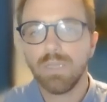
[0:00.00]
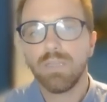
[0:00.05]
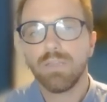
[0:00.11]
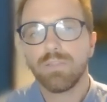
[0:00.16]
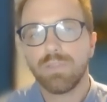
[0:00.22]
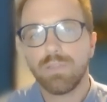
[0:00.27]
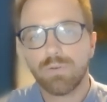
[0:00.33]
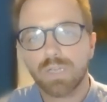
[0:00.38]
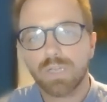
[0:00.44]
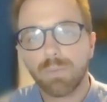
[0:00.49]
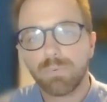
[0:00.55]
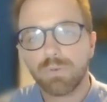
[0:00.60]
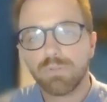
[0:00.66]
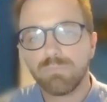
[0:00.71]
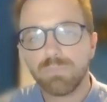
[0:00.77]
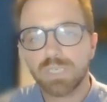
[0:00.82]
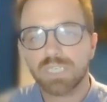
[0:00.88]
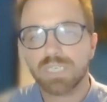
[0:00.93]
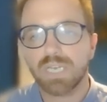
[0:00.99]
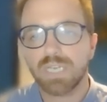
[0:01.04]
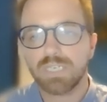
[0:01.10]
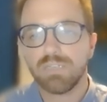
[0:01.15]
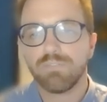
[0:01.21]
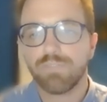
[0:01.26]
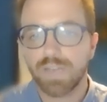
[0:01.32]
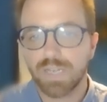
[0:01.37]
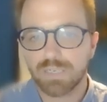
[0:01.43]
There are a couple of mitigating
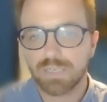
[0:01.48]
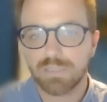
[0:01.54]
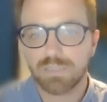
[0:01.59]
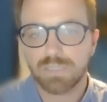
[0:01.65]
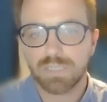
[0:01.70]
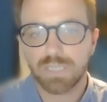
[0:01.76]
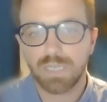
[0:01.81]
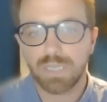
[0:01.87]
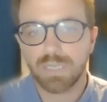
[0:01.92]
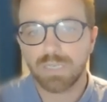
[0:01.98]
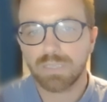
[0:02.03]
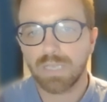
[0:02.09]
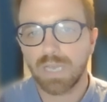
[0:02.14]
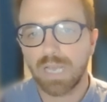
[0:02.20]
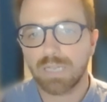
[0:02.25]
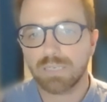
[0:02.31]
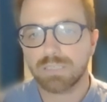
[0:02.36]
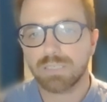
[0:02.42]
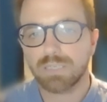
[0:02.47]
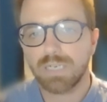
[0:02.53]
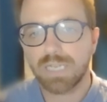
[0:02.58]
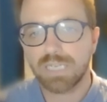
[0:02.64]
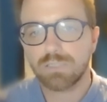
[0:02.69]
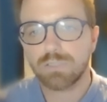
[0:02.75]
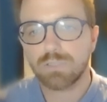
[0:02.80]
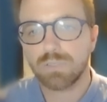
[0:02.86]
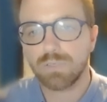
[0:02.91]
factors here that
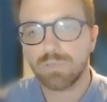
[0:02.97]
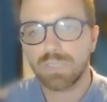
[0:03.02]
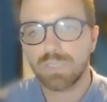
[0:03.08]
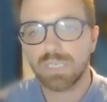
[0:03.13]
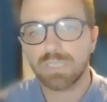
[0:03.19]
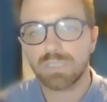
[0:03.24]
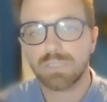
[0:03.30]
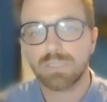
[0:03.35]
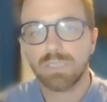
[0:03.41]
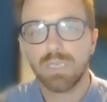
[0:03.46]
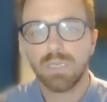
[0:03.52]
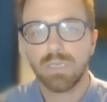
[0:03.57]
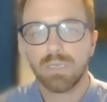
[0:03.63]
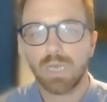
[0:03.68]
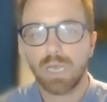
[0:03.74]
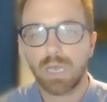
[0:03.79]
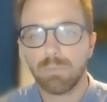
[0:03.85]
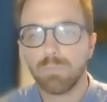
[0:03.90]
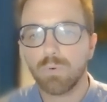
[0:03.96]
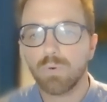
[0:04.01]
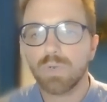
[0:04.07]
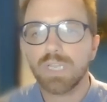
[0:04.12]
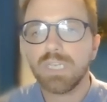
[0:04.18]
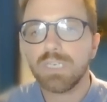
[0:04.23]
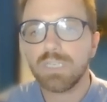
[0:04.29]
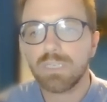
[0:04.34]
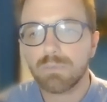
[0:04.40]
led to this more
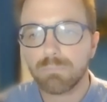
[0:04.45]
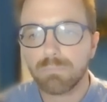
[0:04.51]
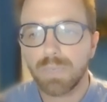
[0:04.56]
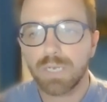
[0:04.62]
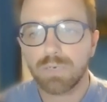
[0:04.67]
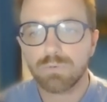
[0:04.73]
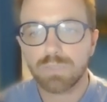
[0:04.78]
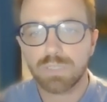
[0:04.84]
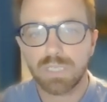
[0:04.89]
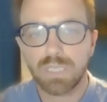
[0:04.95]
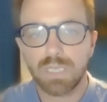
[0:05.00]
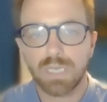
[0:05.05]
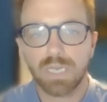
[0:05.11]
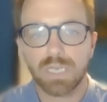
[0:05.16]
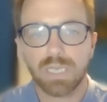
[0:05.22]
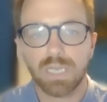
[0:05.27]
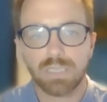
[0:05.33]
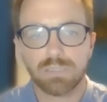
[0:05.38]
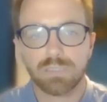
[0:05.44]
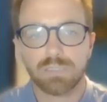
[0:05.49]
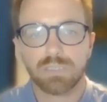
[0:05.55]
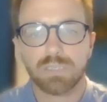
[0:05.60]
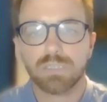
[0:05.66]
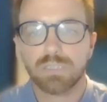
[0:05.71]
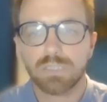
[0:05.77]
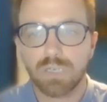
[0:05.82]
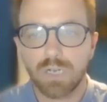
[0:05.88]
lenient penalty against
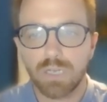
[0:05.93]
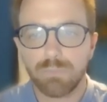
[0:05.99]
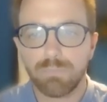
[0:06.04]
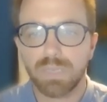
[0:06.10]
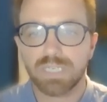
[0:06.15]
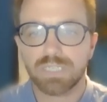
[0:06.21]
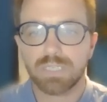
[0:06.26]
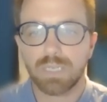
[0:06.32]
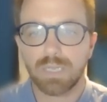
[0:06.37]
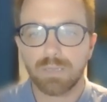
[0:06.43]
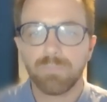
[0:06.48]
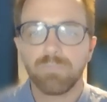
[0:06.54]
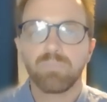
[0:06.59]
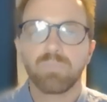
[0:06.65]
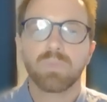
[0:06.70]
SkyBetting.